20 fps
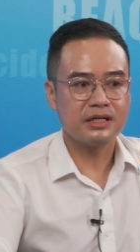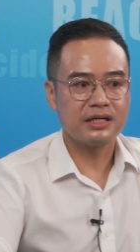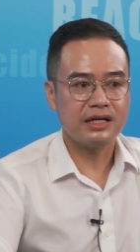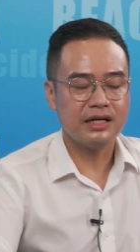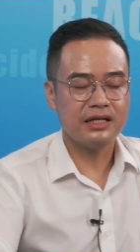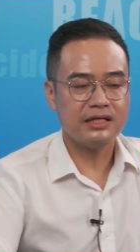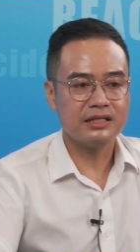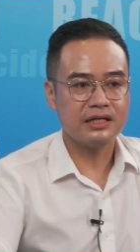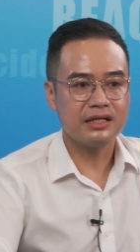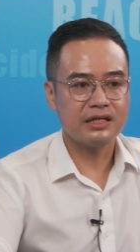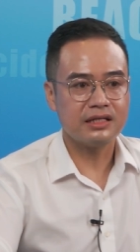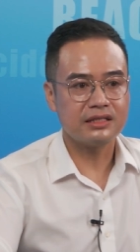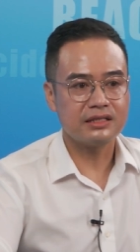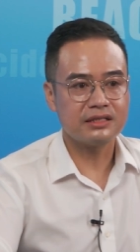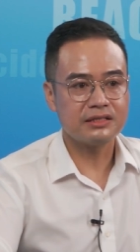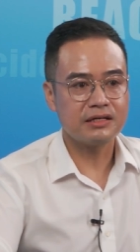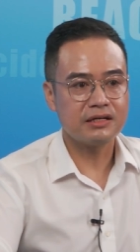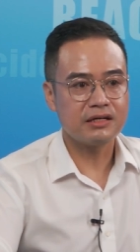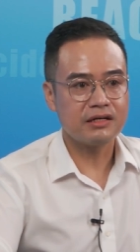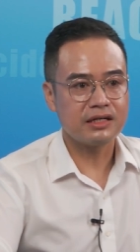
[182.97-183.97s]
and uh,
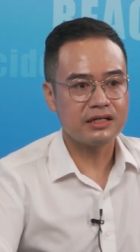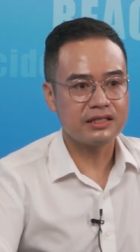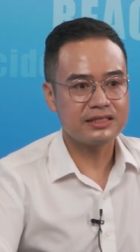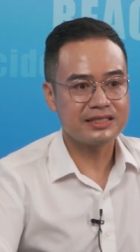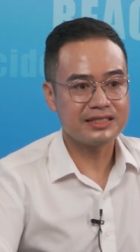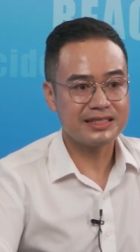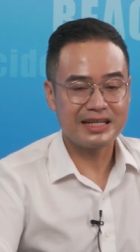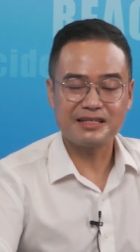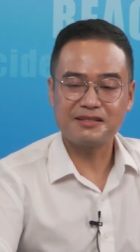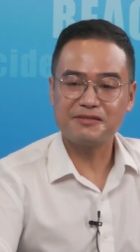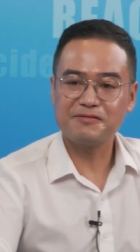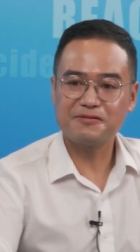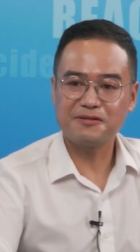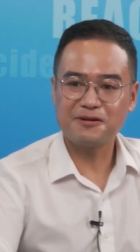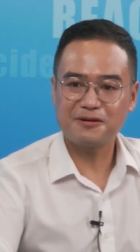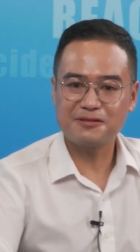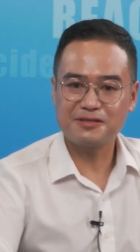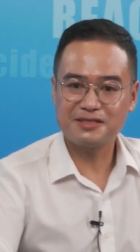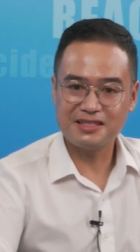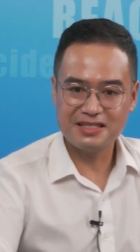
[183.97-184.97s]
signed
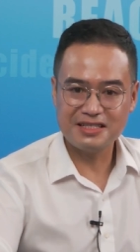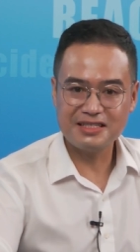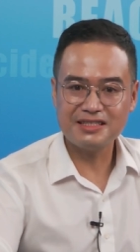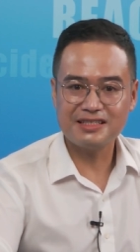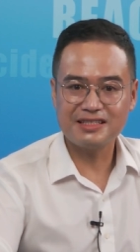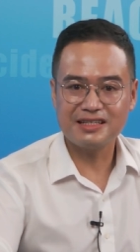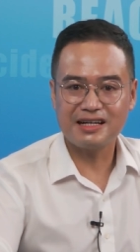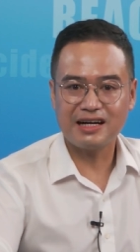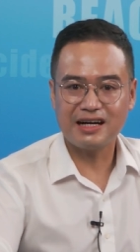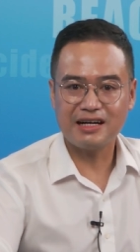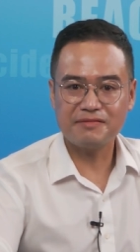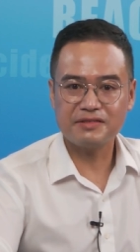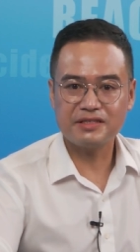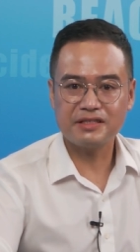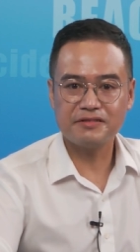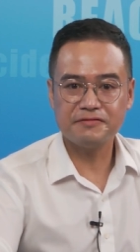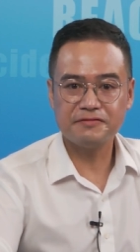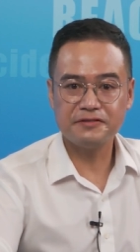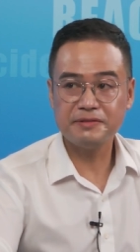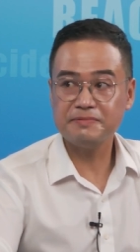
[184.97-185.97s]
for this after
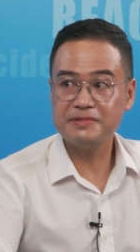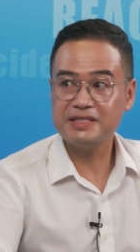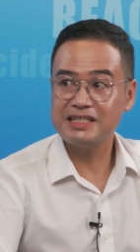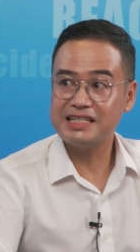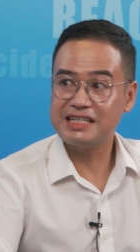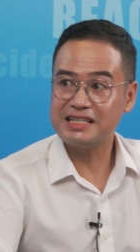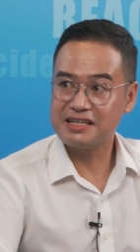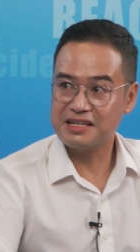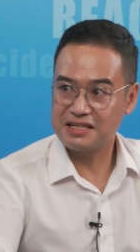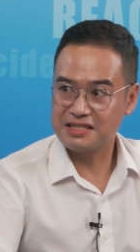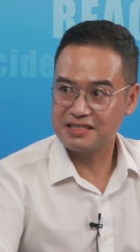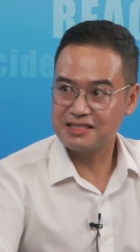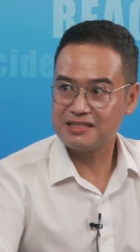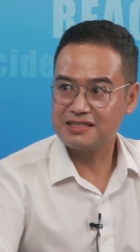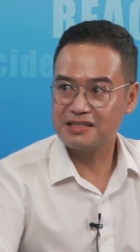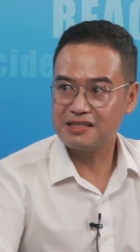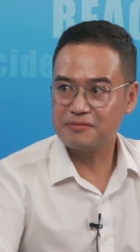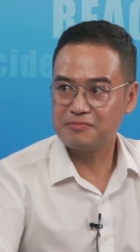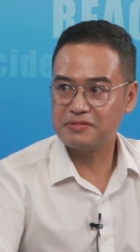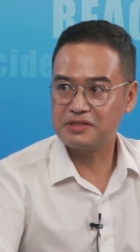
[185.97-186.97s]
fifteen years
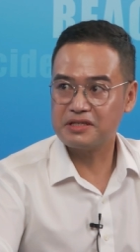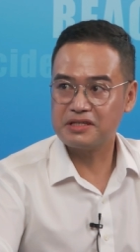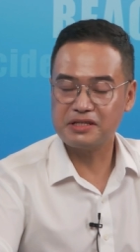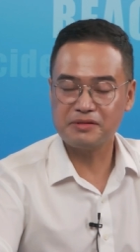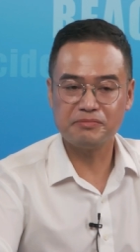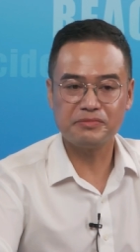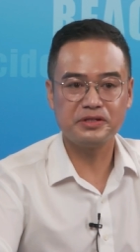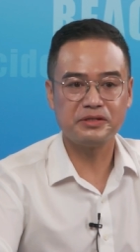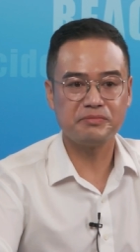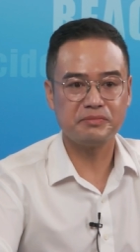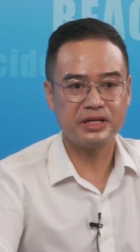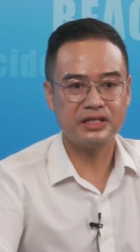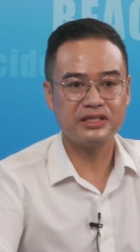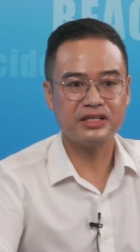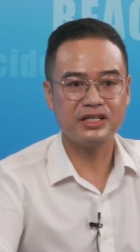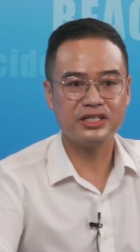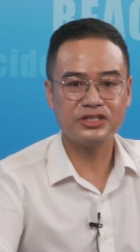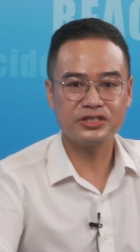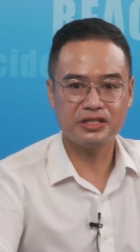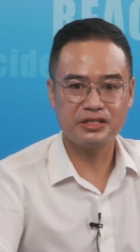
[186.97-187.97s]
of the
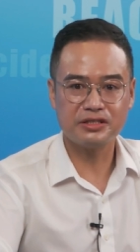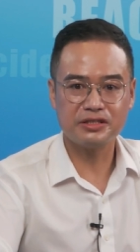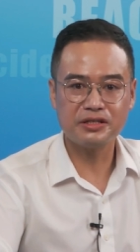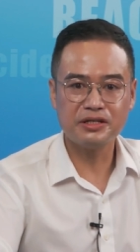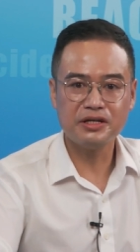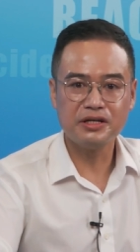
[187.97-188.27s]
implementation.